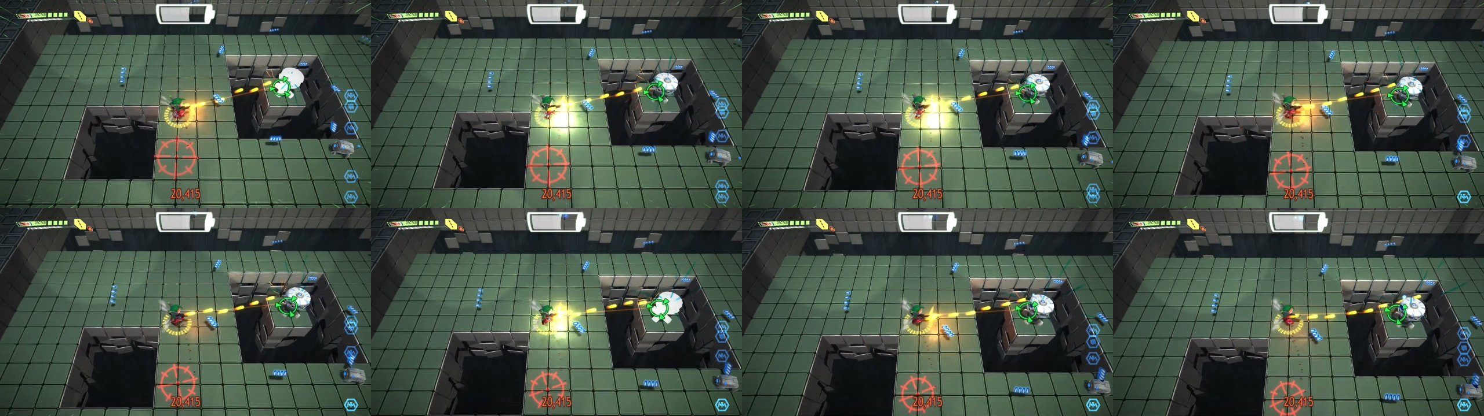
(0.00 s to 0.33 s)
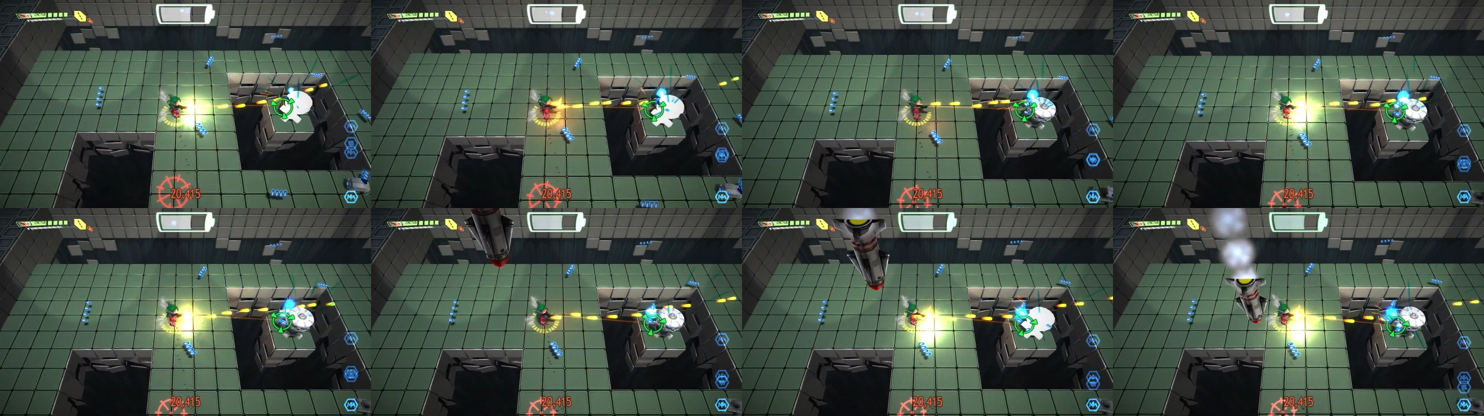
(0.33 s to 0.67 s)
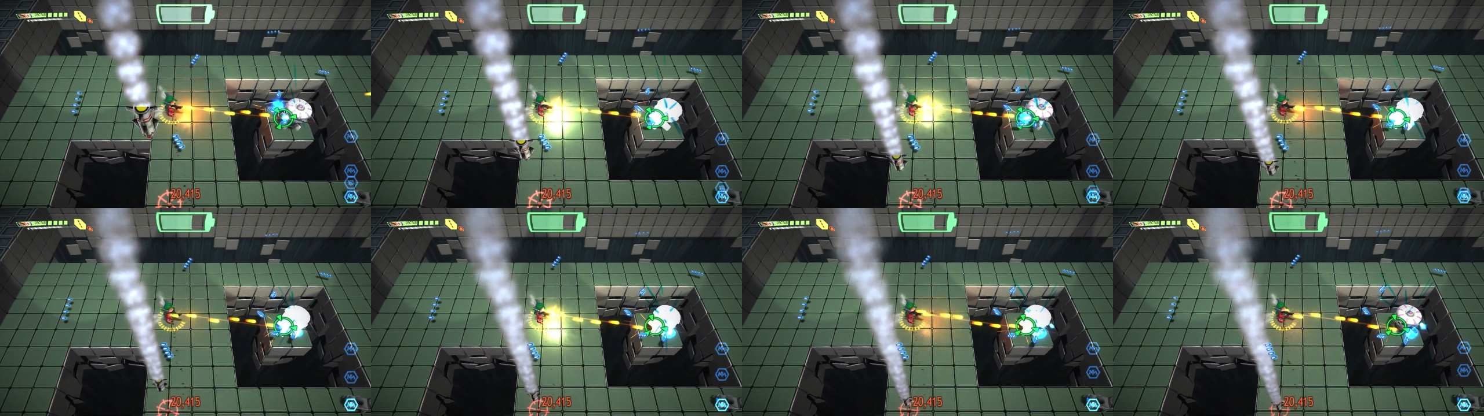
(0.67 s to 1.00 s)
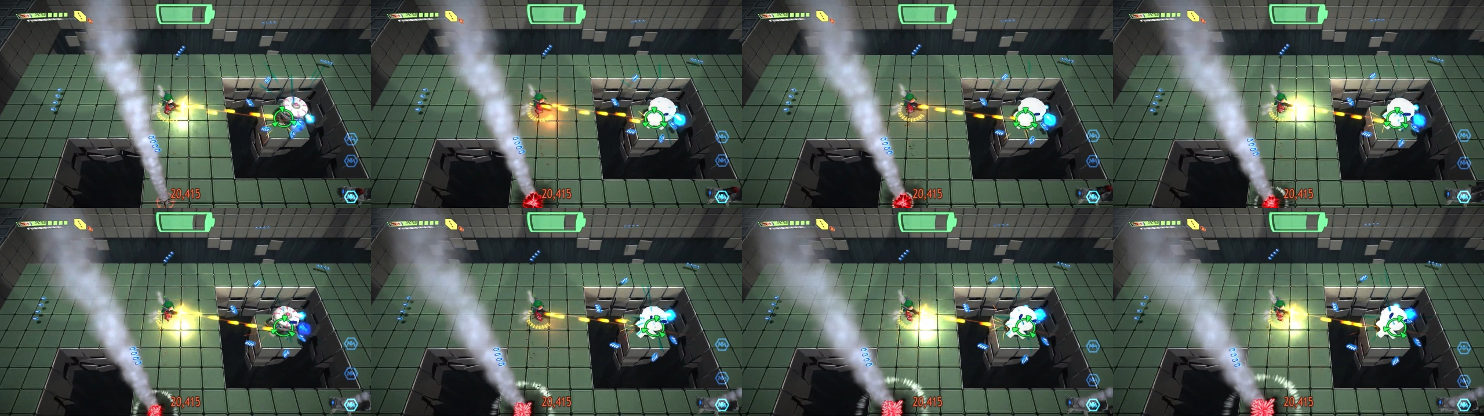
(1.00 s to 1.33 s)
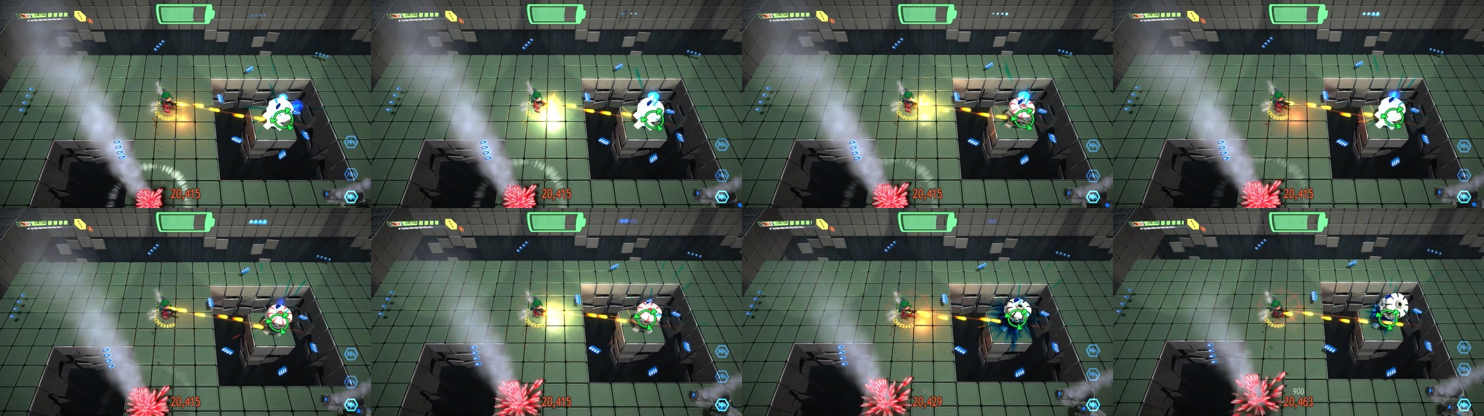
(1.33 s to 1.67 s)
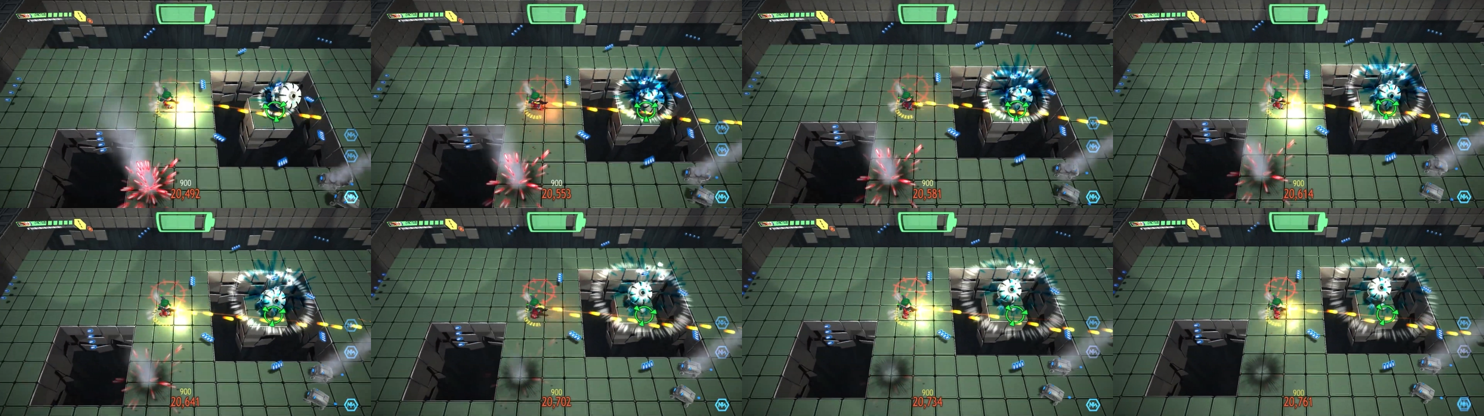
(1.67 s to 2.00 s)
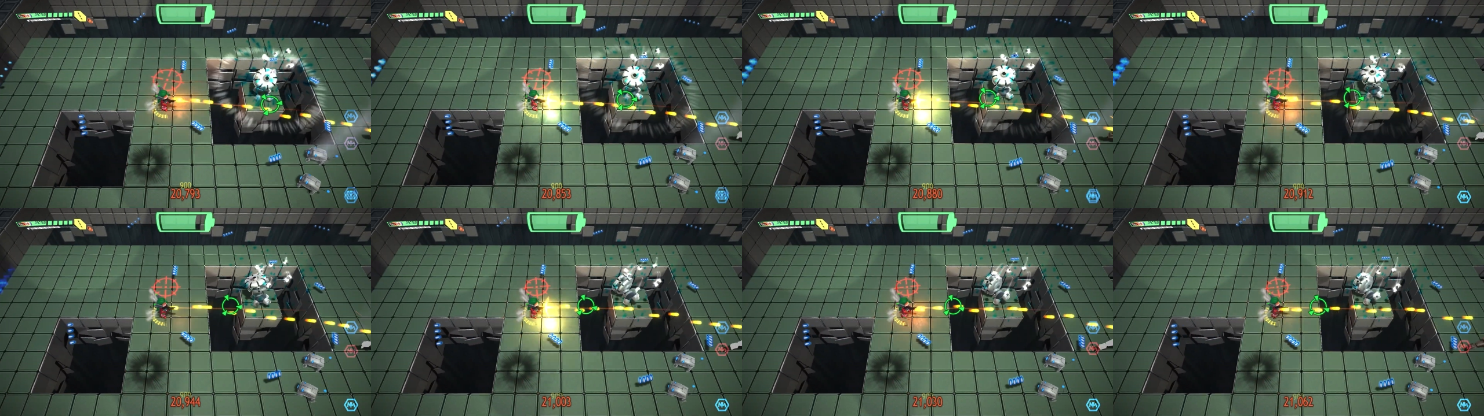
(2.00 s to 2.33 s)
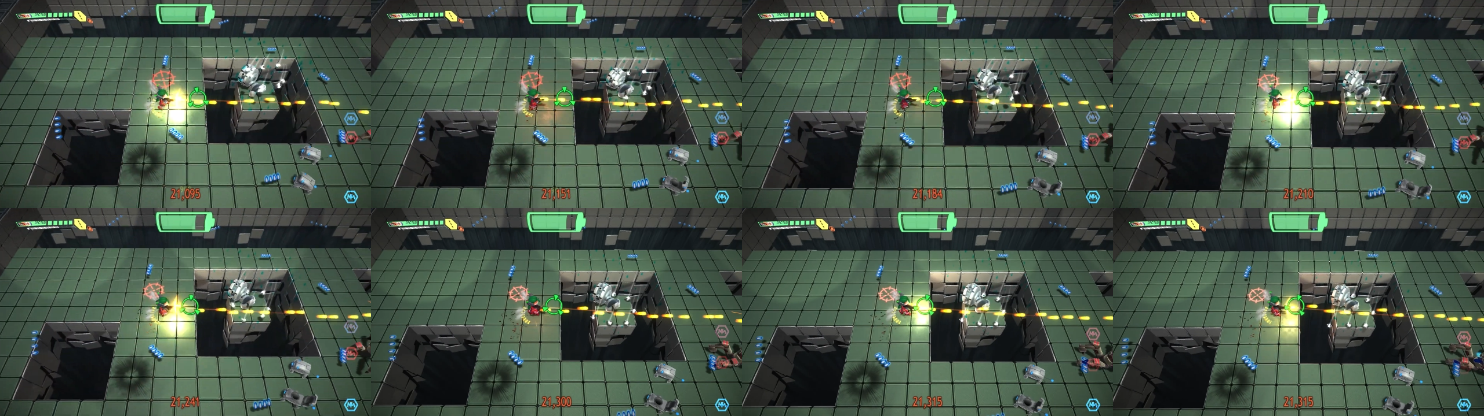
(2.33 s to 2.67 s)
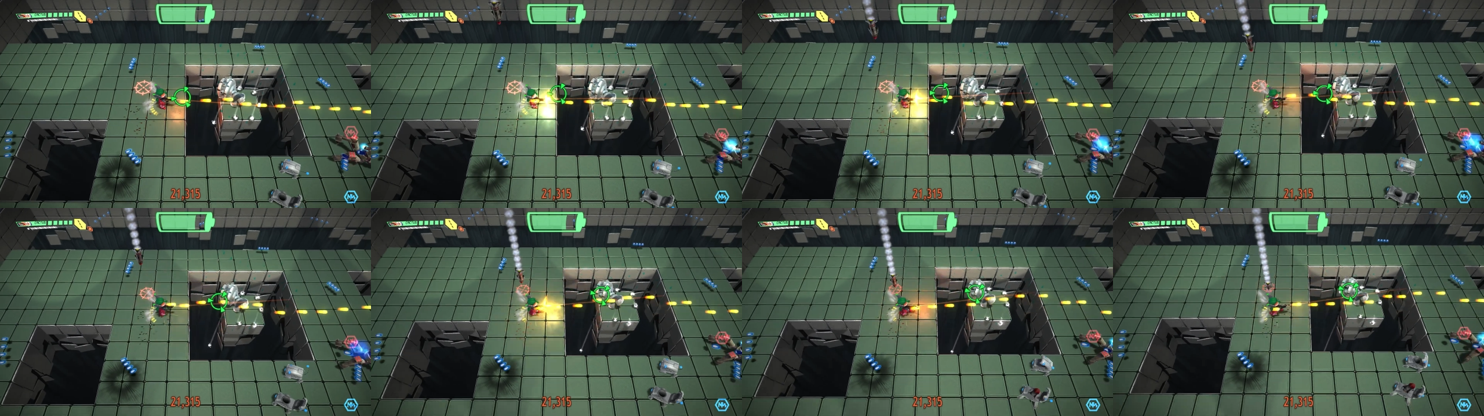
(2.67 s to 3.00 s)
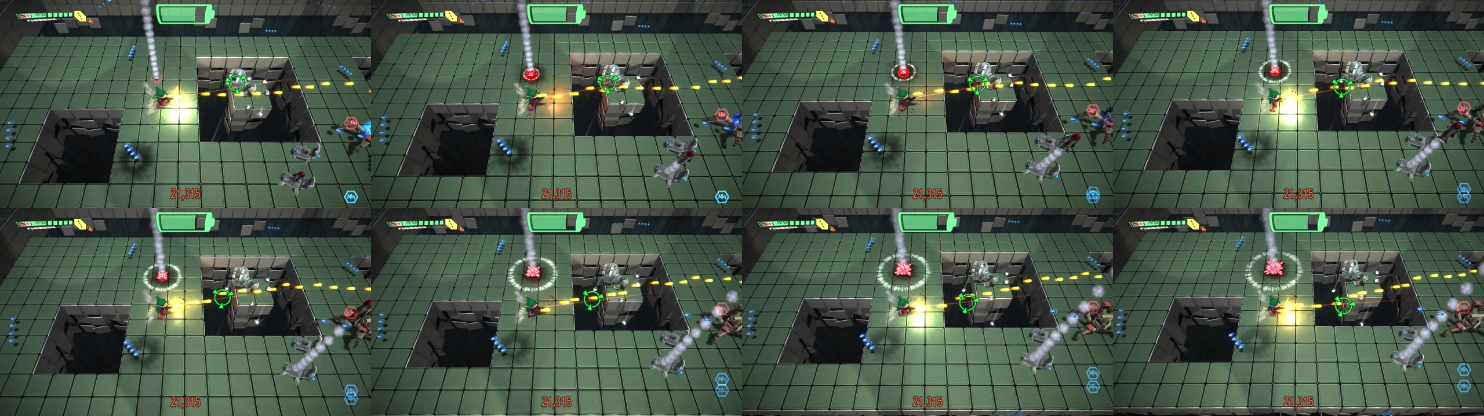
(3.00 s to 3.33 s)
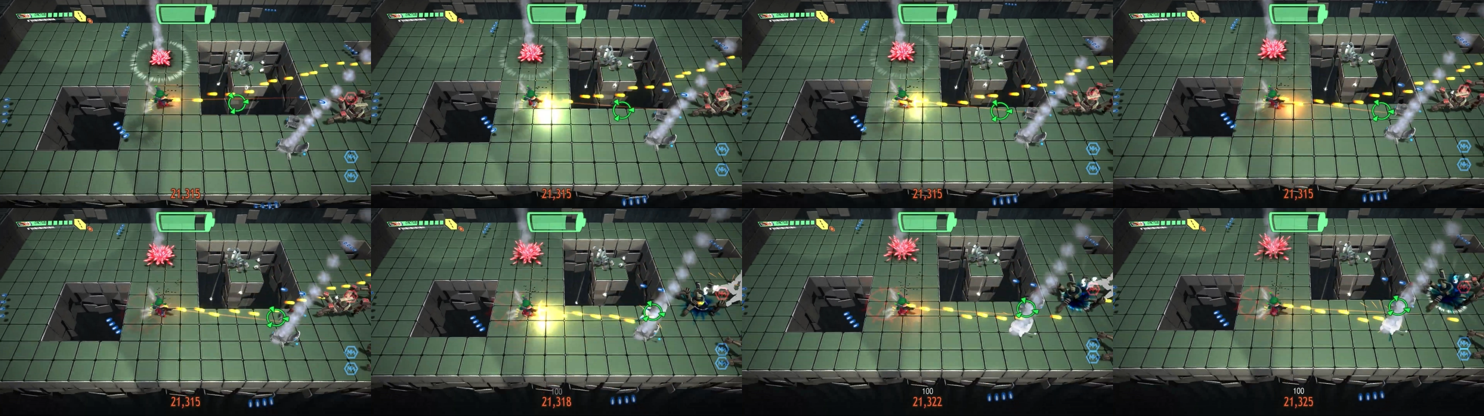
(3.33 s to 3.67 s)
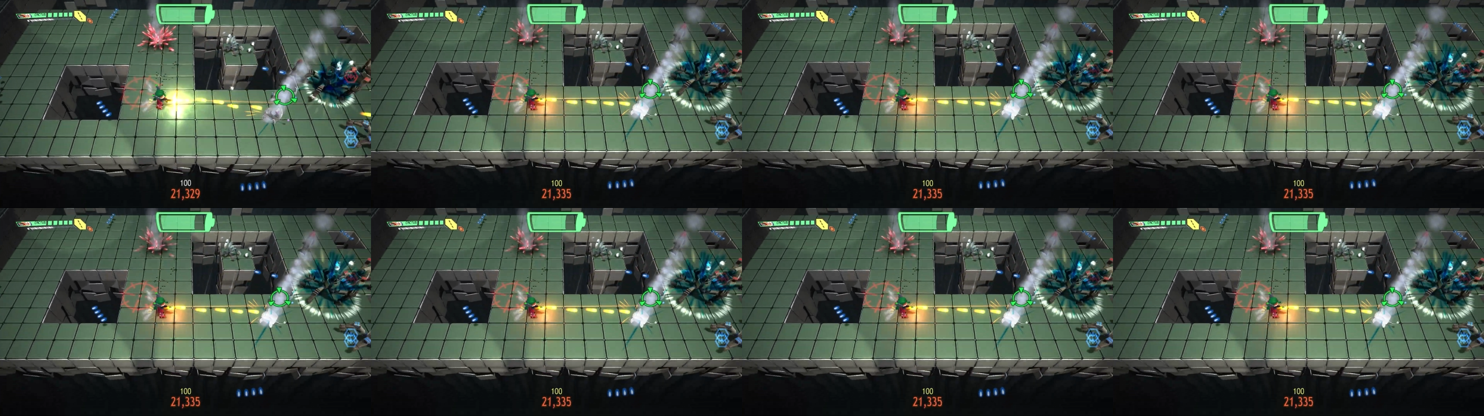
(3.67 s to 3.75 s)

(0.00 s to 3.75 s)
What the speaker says: (no speaker visible)